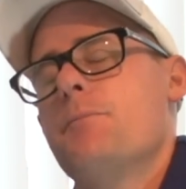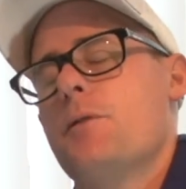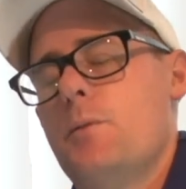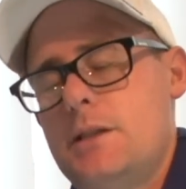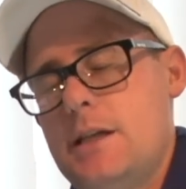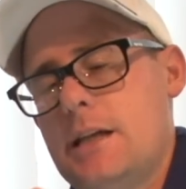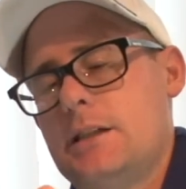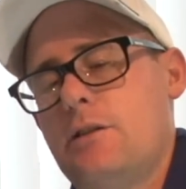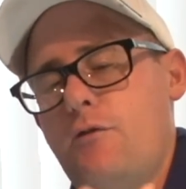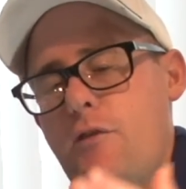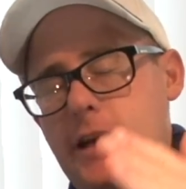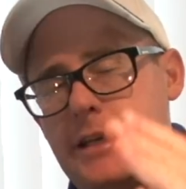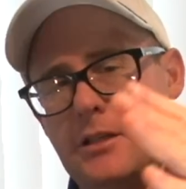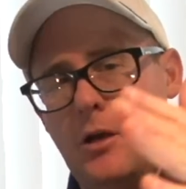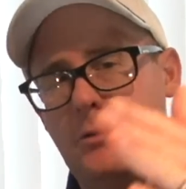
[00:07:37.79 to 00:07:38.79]
which has the
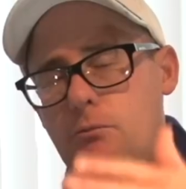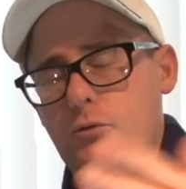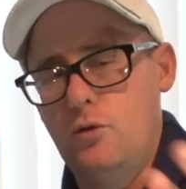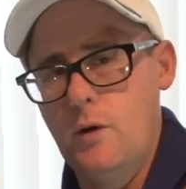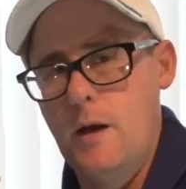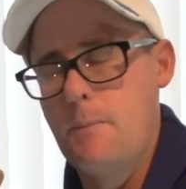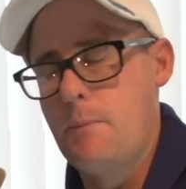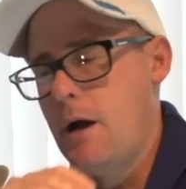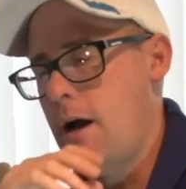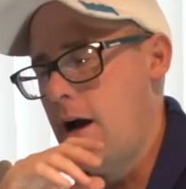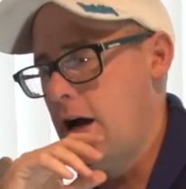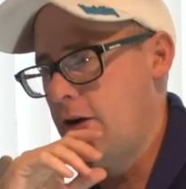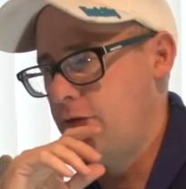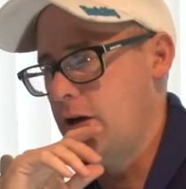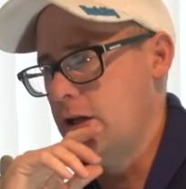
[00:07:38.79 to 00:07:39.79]
face open to a path,